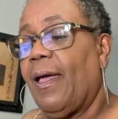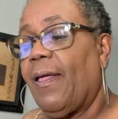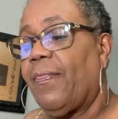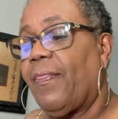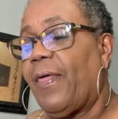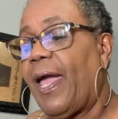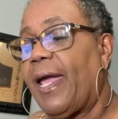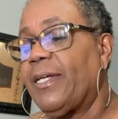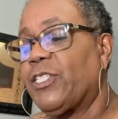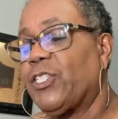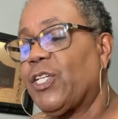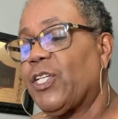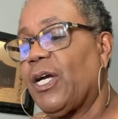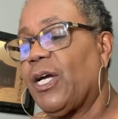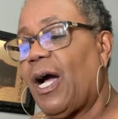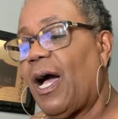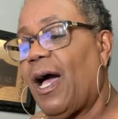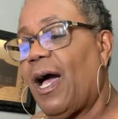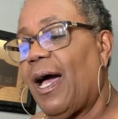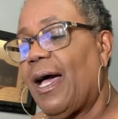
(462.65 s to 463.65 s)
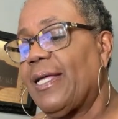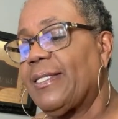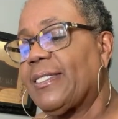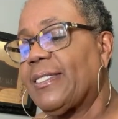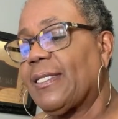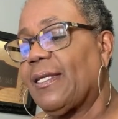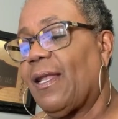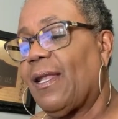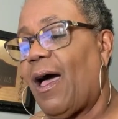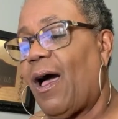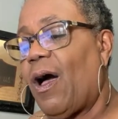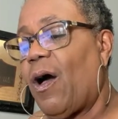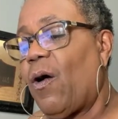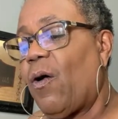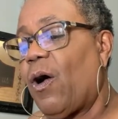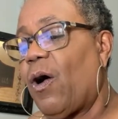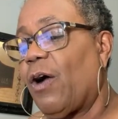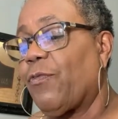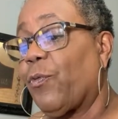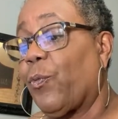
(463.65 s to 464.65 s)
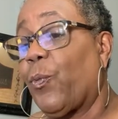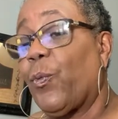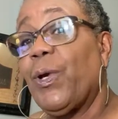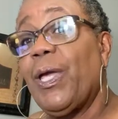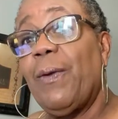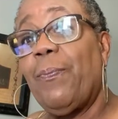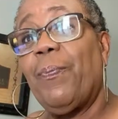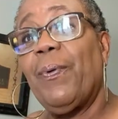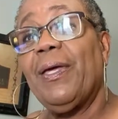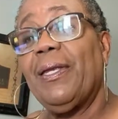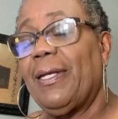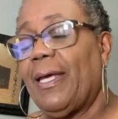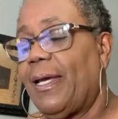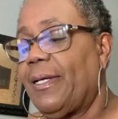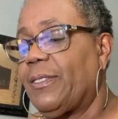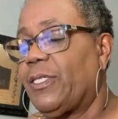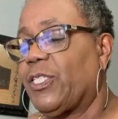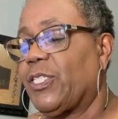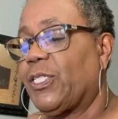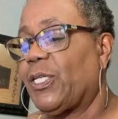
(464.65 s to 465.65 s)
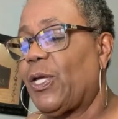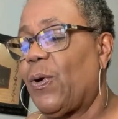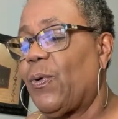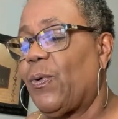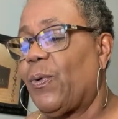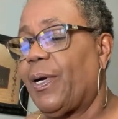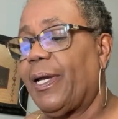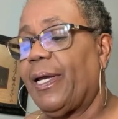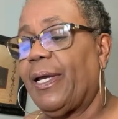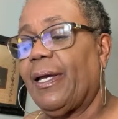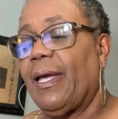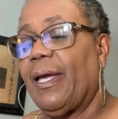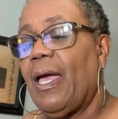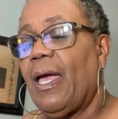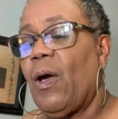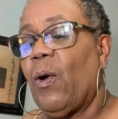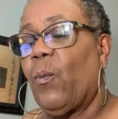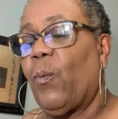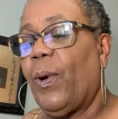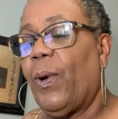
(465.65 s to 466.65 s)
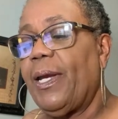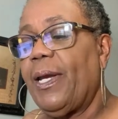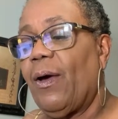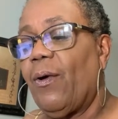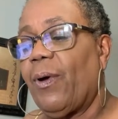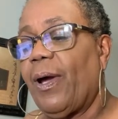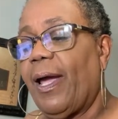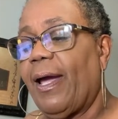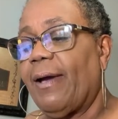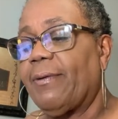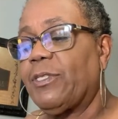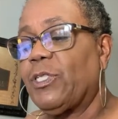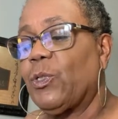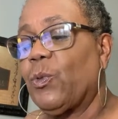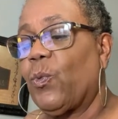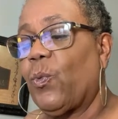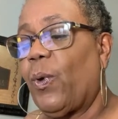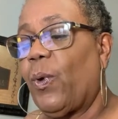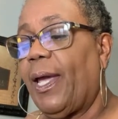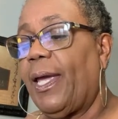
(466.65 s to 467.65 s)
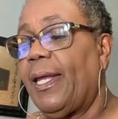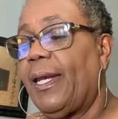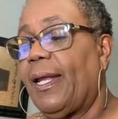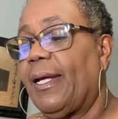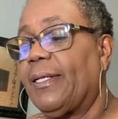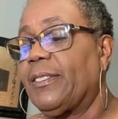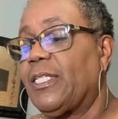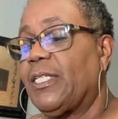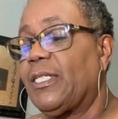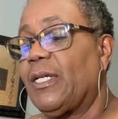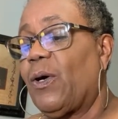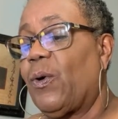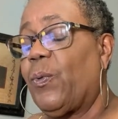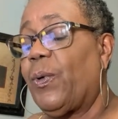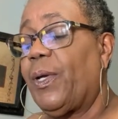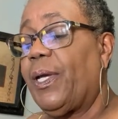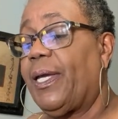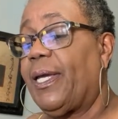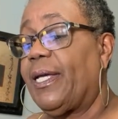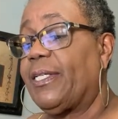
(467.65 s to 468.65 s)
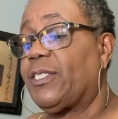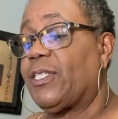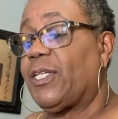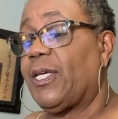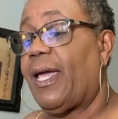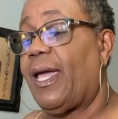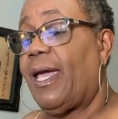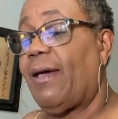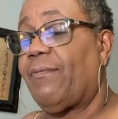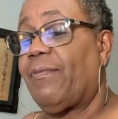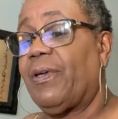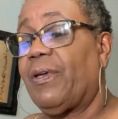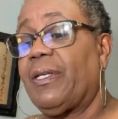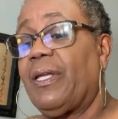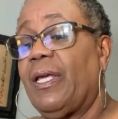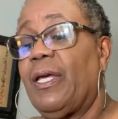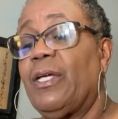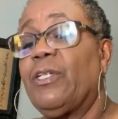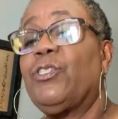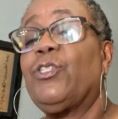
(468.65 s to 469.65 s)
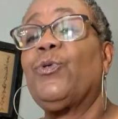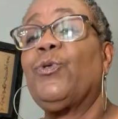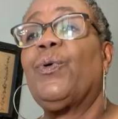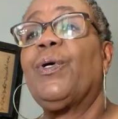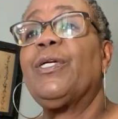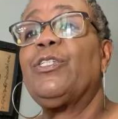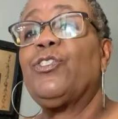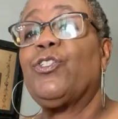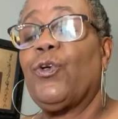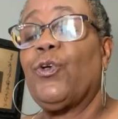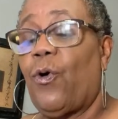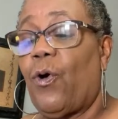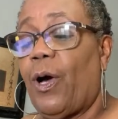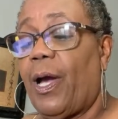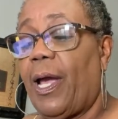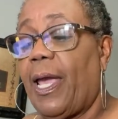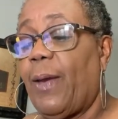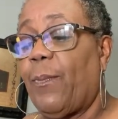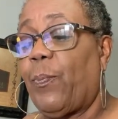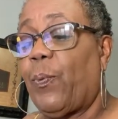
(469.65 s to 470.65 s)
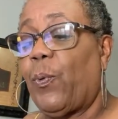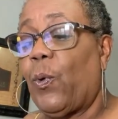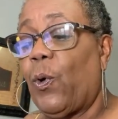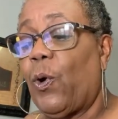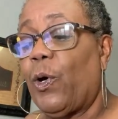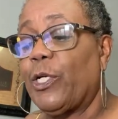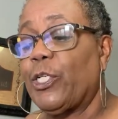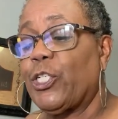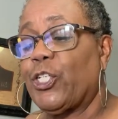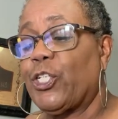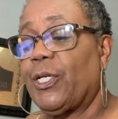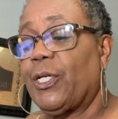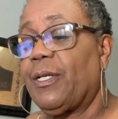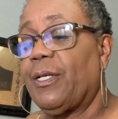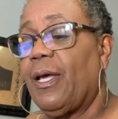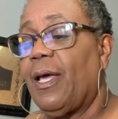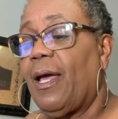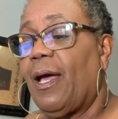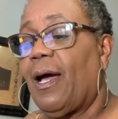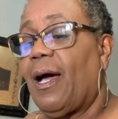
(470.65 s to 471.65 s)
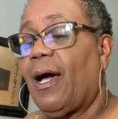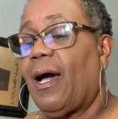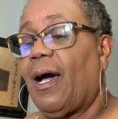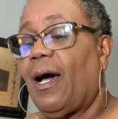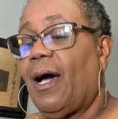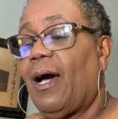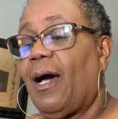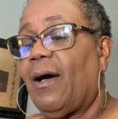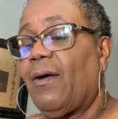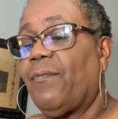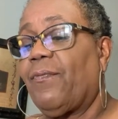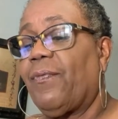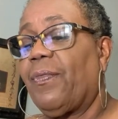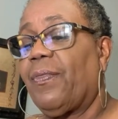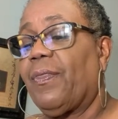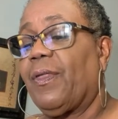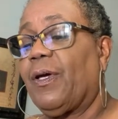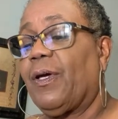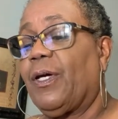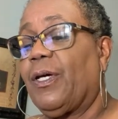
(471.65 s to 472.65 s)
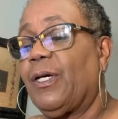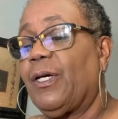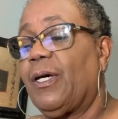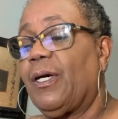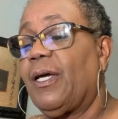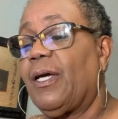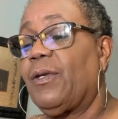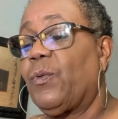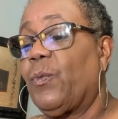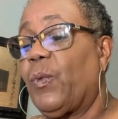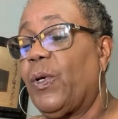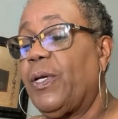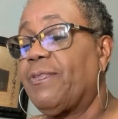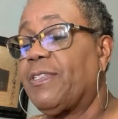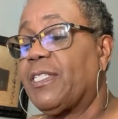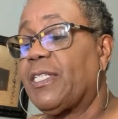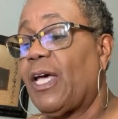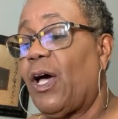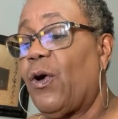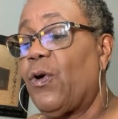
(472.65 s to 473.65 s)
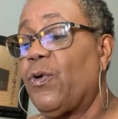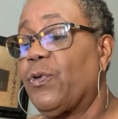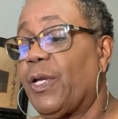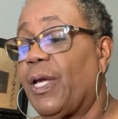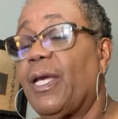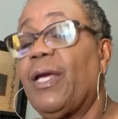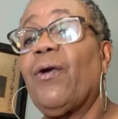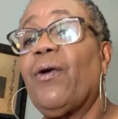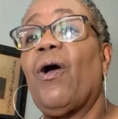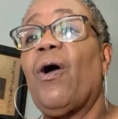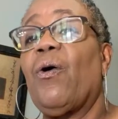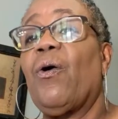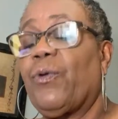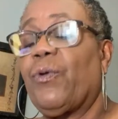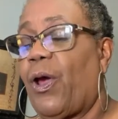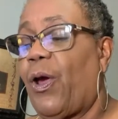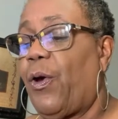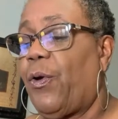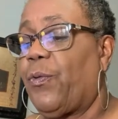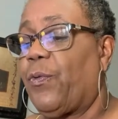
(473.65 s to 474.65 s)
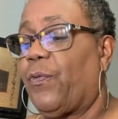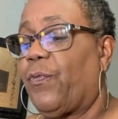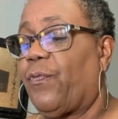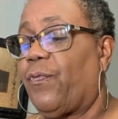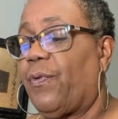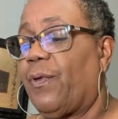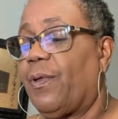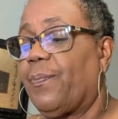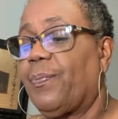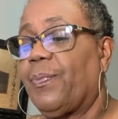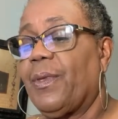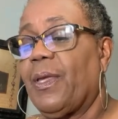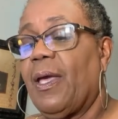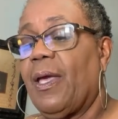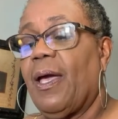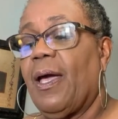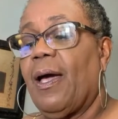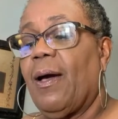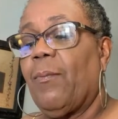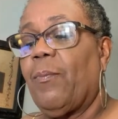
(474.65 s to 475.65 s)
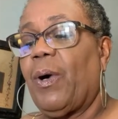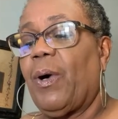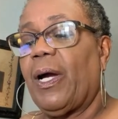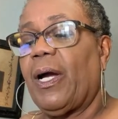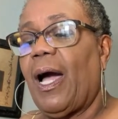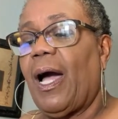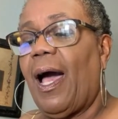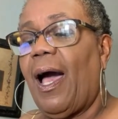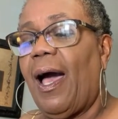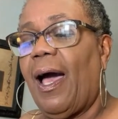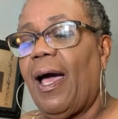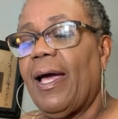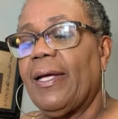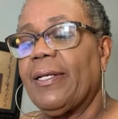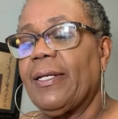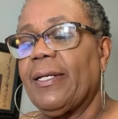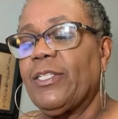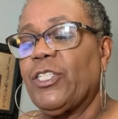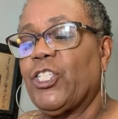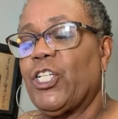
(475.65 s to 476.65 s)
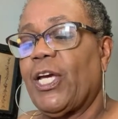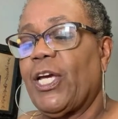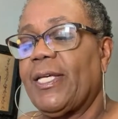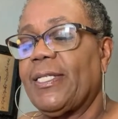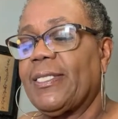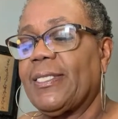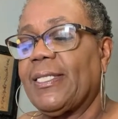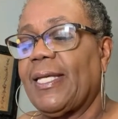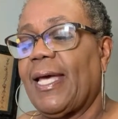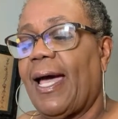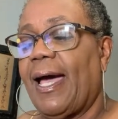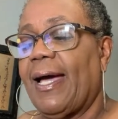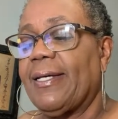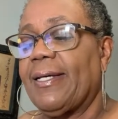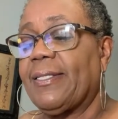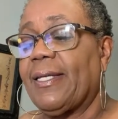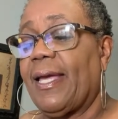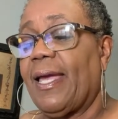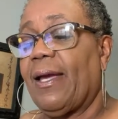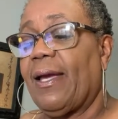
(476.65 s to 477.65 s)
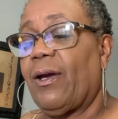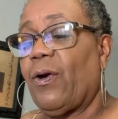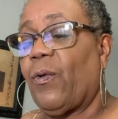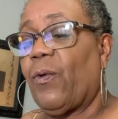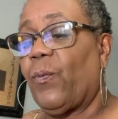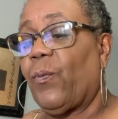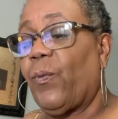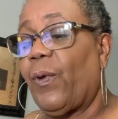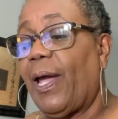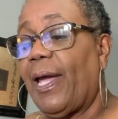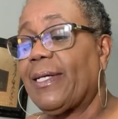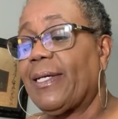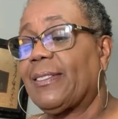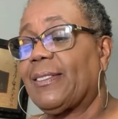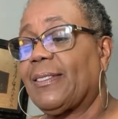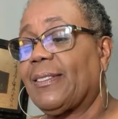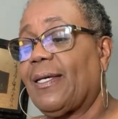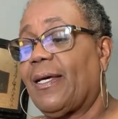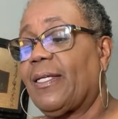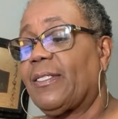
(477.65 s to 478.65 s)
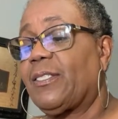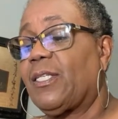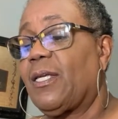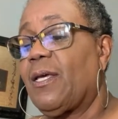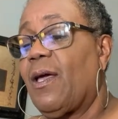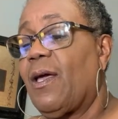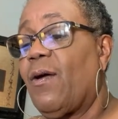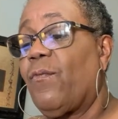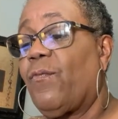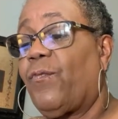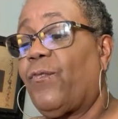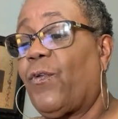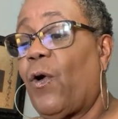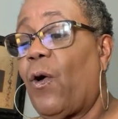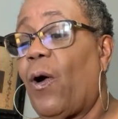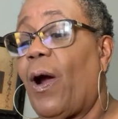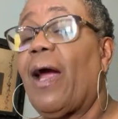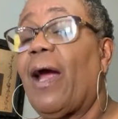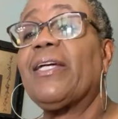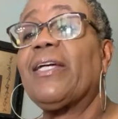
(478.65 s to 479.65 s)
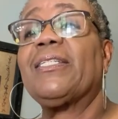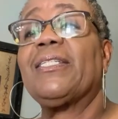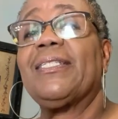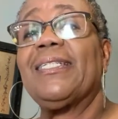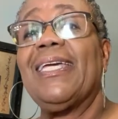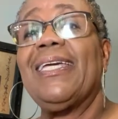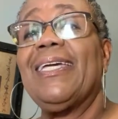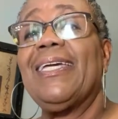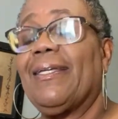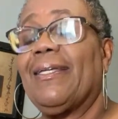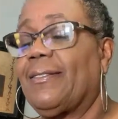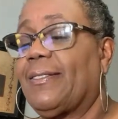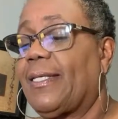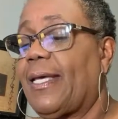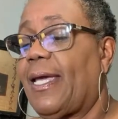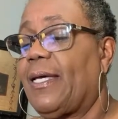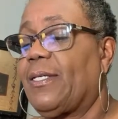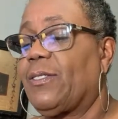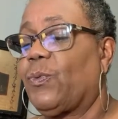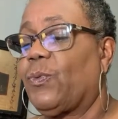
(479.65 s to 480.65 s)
Thanks to God's law of reaping and sowing, we don't have to wait until we get to heaven to enjoy a portion of the good we've sown here on earth. But God chastises and corrects us for our sins as